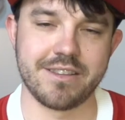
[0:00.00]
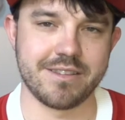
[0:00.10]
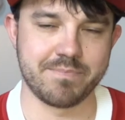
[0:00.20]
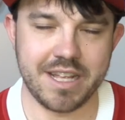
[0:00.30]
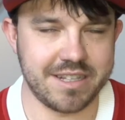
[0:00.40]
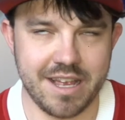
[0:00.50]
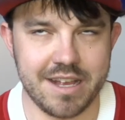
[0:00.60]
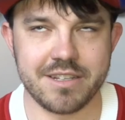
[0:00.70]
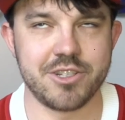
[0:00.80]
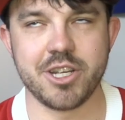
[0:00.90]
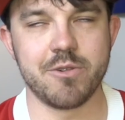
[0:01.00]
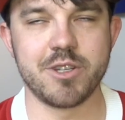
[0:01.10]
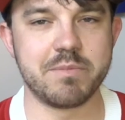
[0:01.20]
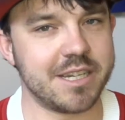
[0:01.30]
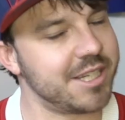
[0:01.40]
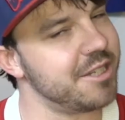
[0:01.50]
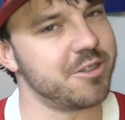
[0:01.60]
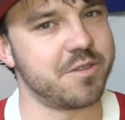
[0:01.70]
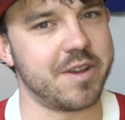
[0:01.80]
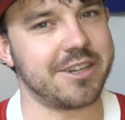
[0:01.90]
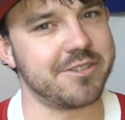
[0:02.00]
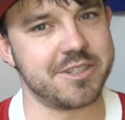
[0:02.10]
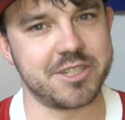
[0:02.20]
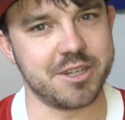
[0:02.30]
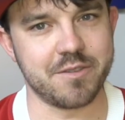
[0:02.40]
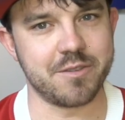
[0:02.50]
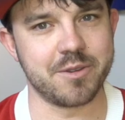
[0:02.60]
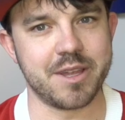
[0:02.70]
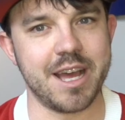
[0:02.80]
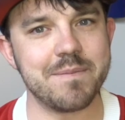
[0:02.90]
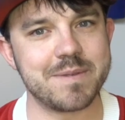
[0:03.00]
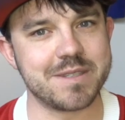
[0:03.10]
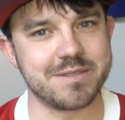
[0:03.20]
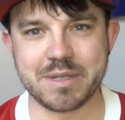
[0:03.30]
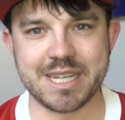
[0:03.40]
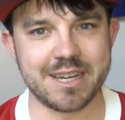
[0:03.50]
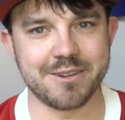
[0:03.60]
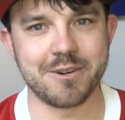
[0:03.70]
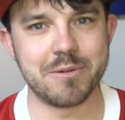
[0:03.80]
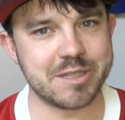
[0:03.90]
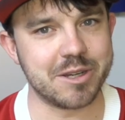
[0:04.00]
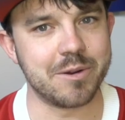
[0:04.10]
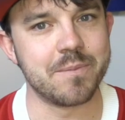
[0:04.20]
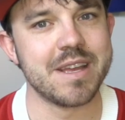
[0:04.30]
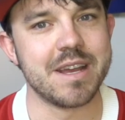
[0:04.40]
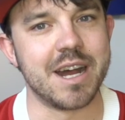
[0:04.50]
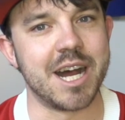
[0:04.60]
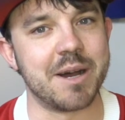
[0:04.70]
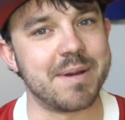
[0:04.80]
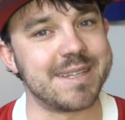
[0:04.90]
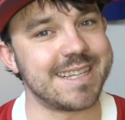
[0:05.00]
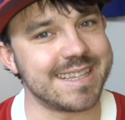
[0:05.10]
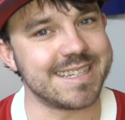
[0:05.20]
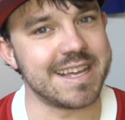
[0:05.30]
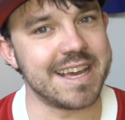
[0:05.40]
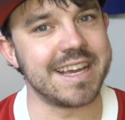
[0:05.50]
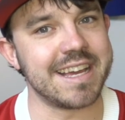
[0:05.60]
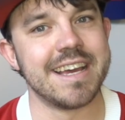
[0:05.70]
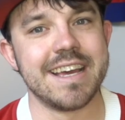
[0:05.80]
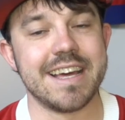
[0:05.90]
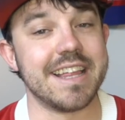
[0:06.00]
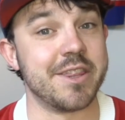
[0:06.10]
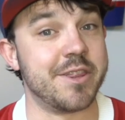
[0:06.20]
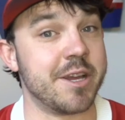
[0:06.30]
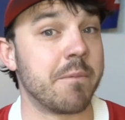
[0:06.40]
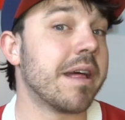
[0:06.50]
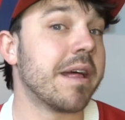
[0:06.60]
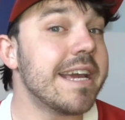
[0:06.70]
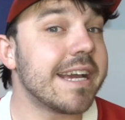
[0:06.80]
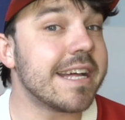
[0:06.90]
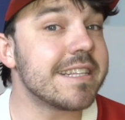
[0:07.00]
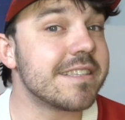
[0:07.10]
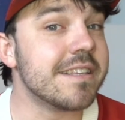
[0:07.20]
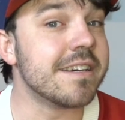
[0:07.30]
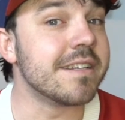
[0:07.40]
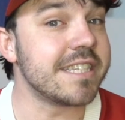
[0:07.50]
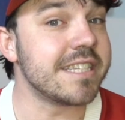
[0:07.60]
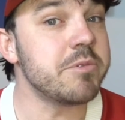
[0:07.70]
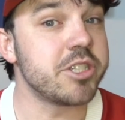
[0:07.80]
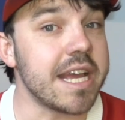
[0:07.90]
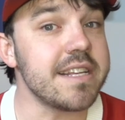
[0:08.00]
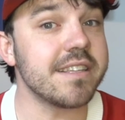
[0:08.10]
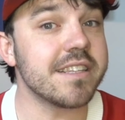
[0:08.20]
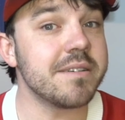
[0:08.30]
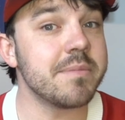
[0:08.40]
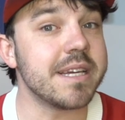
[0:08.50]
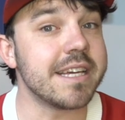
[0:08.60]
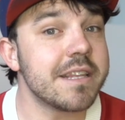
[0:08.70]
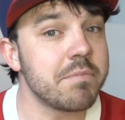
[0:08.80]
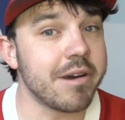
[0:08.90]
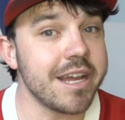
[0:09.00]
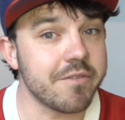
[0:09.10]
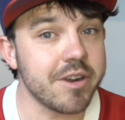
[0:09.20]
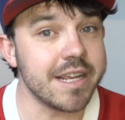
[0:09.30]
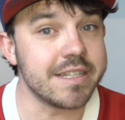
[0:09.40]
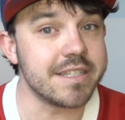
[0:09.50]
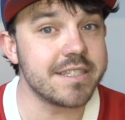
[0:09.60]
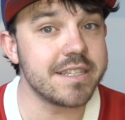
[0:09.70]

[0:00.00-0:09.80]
That hasn't shown to be a huge factor this year for the Habs being at home. So at the end of the day, they're playing against the team chasing them in the playoff race.